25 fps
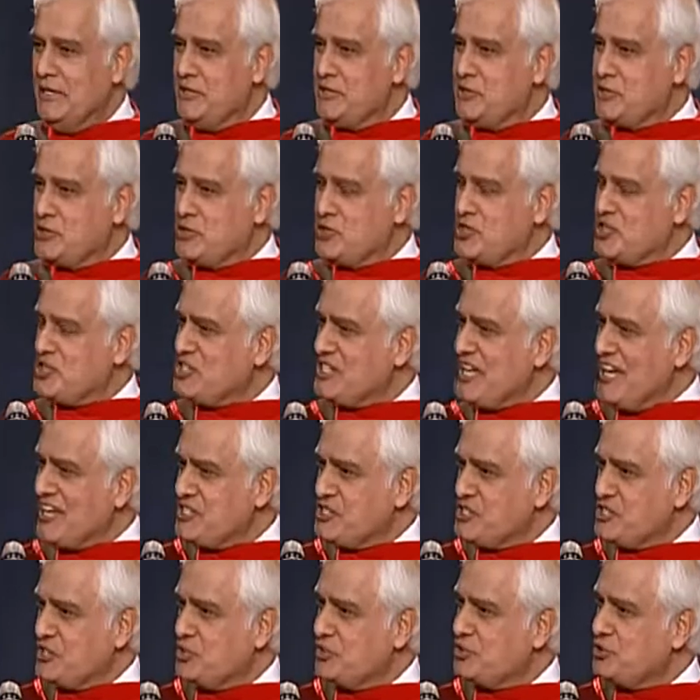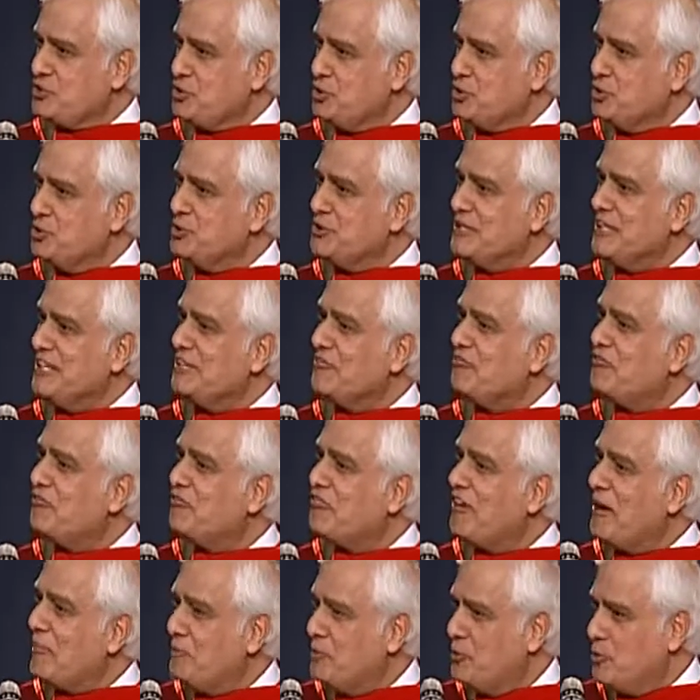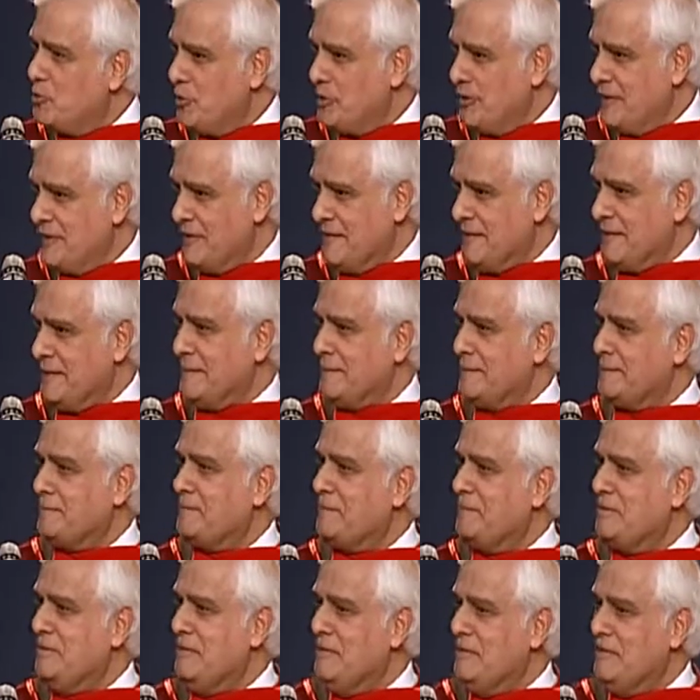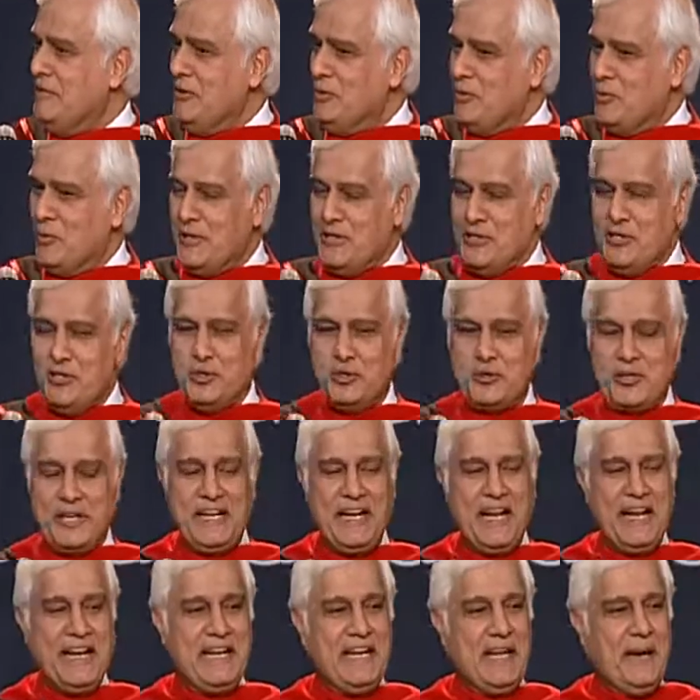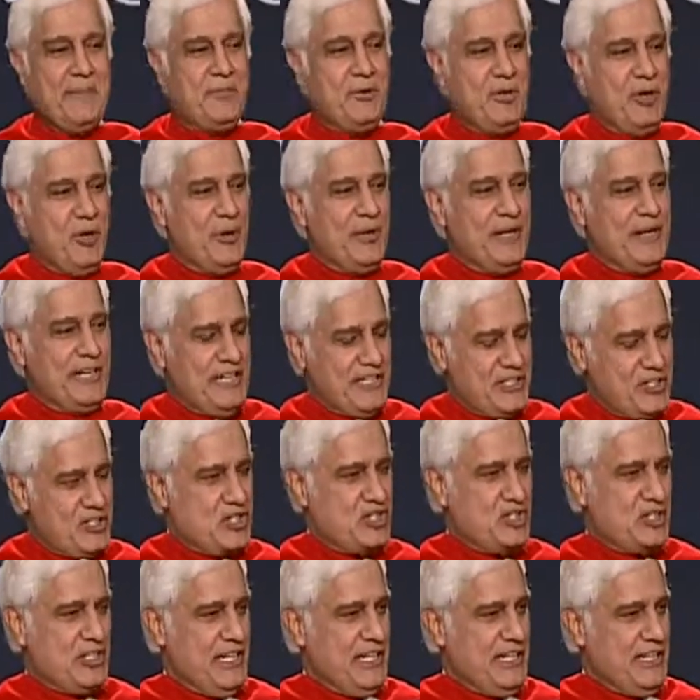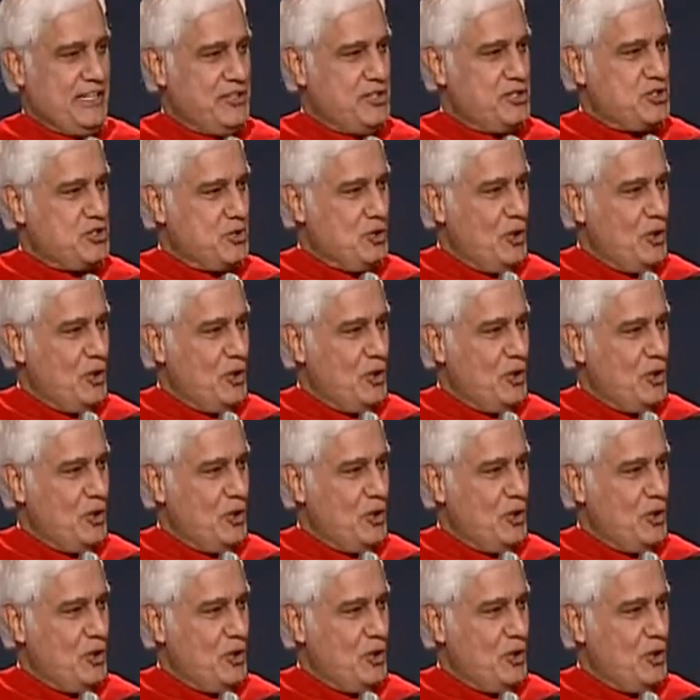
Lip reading: to Saskatoon in February when you can end up going instead to